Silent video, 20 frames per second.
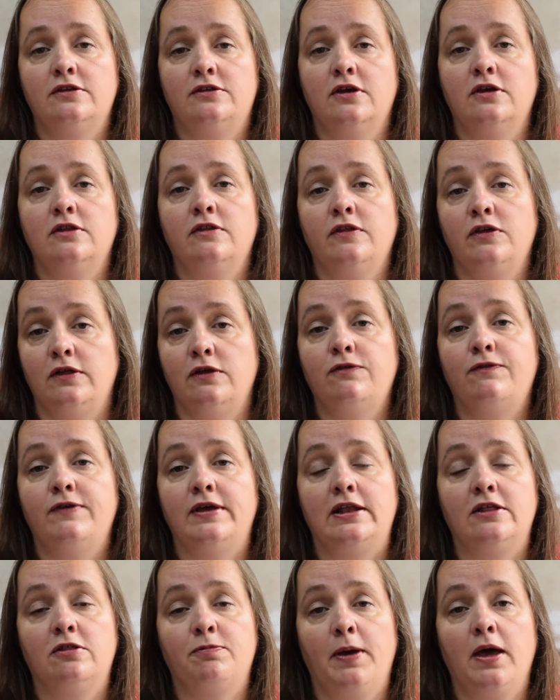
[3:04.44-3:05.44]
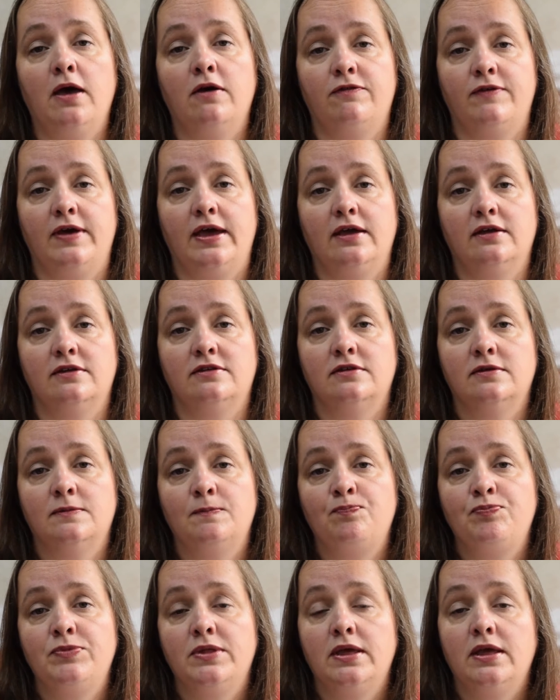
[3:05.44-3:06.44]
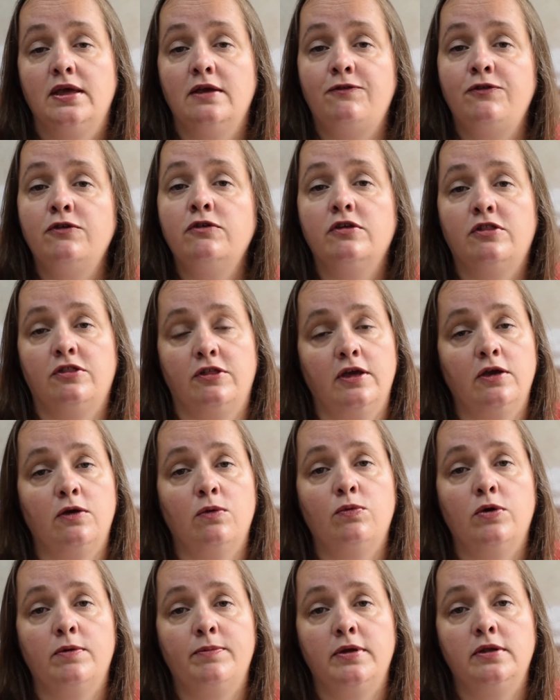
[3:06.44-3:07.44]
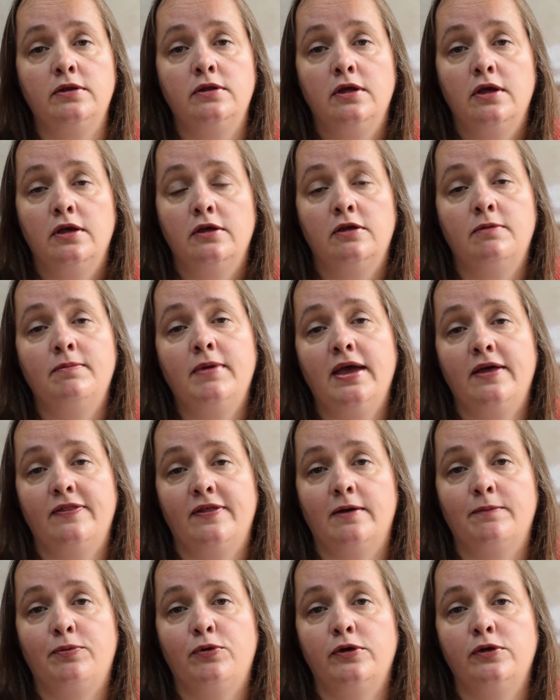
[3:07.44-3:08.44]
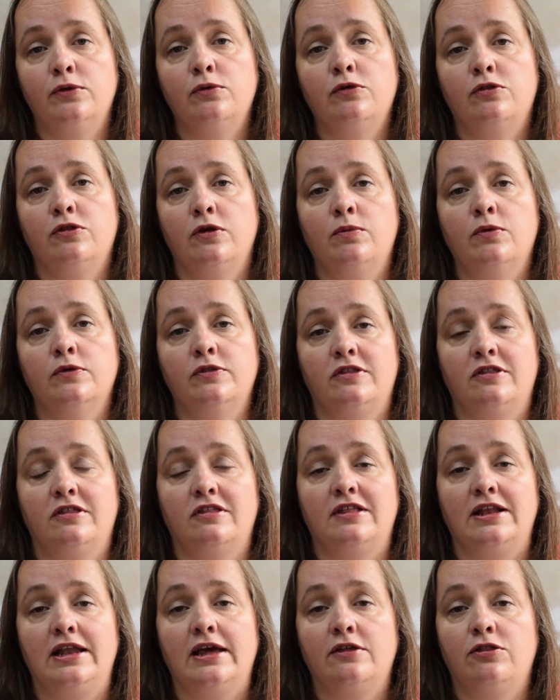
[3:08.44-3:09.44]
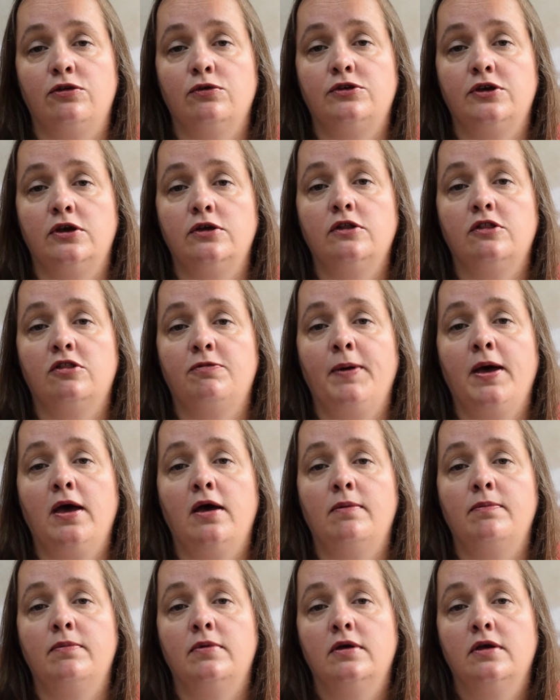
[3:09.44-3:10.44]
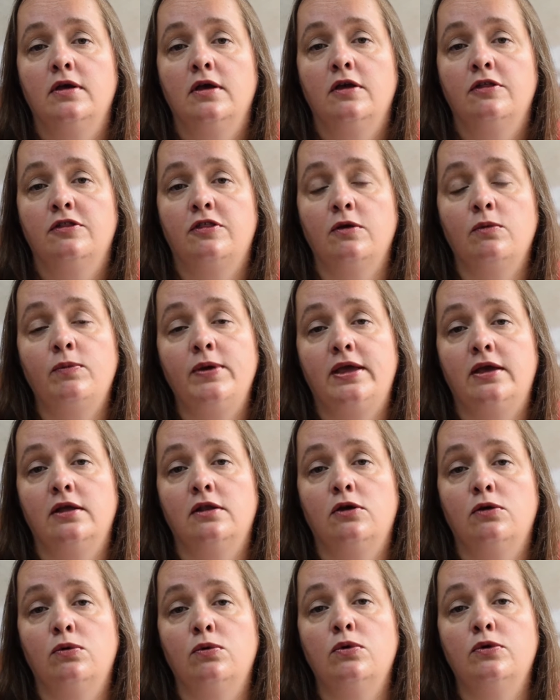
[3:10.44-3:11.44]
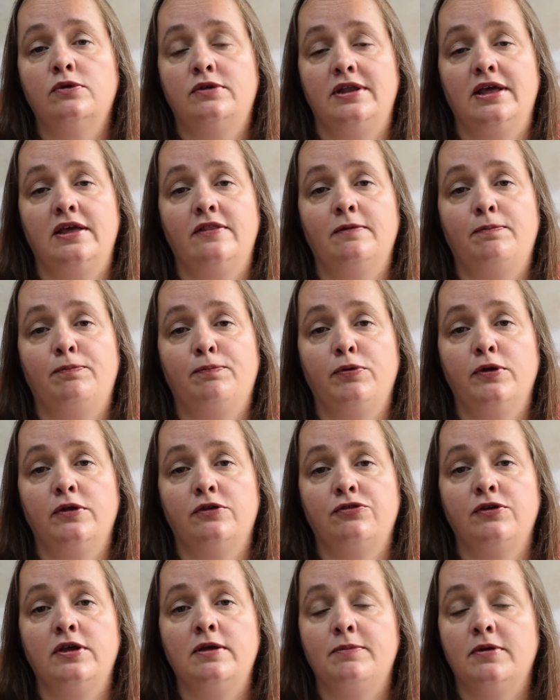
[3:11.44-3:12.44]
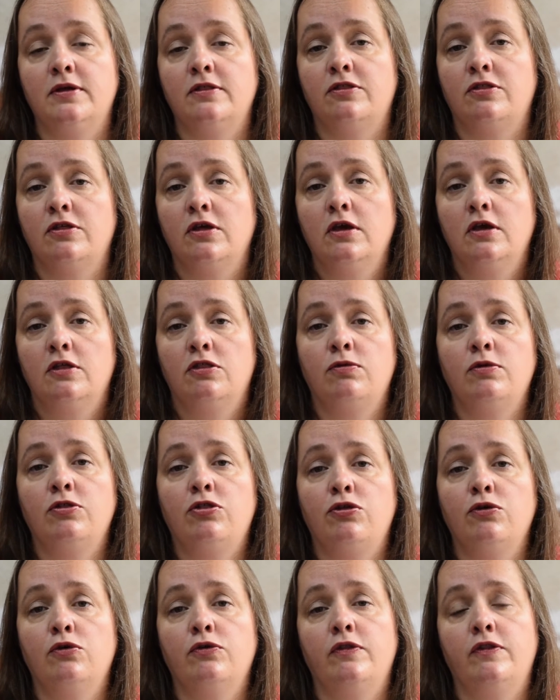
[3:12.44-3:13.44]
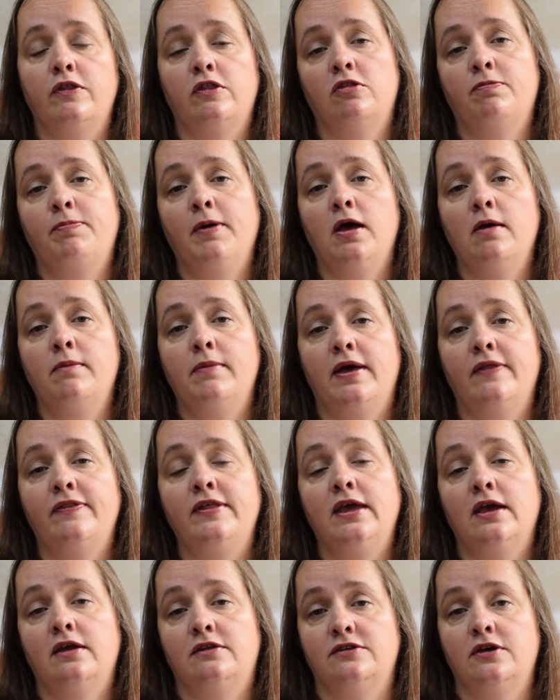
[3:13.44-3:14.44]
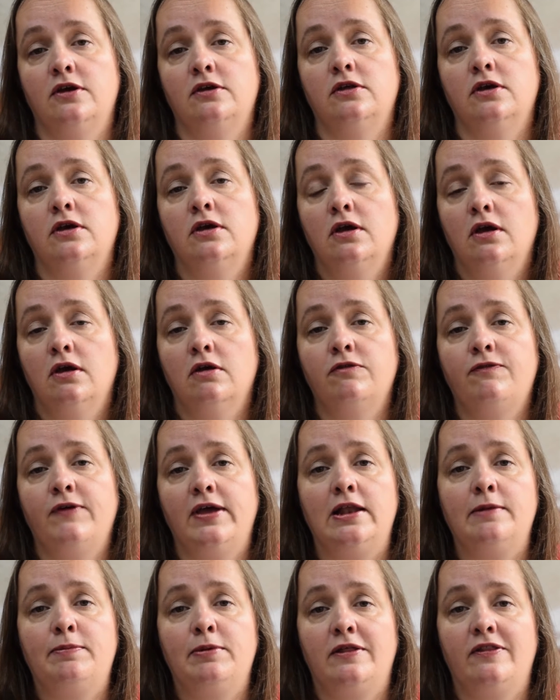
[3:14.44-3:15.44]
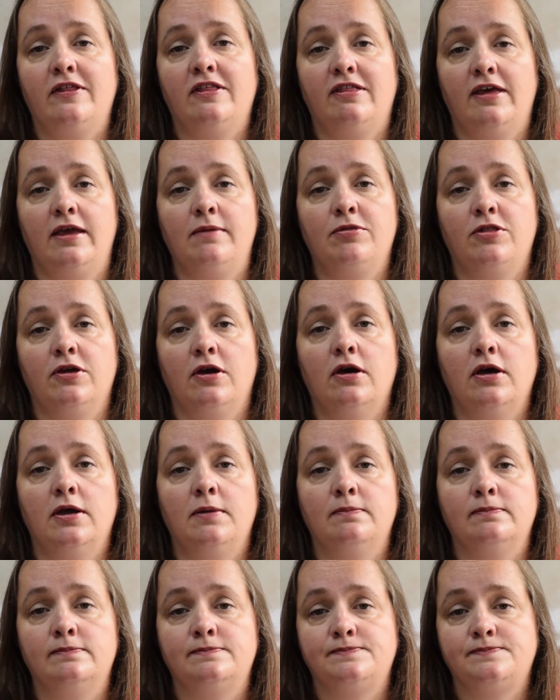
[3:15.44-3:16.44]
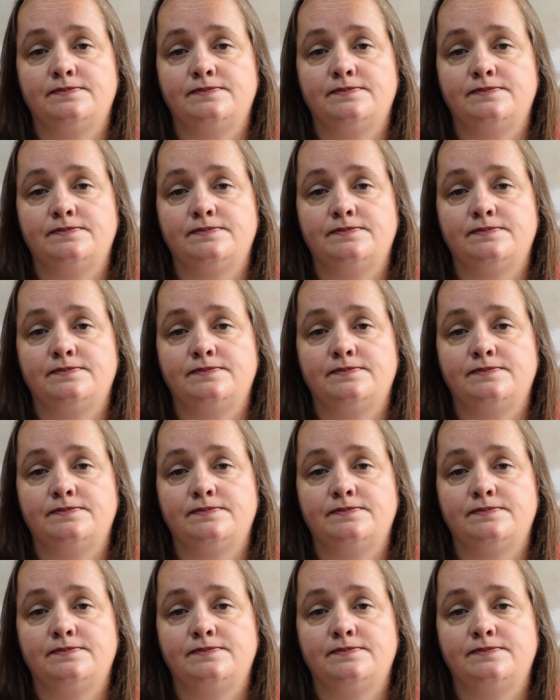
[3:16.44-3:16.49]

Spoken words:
a donor that you feel is perfect. If you're a single woman, you may at that point also want to select your donor sperm, so that we can coordinate the treatments to ensure that the sperm and the egg donor are available at the same time.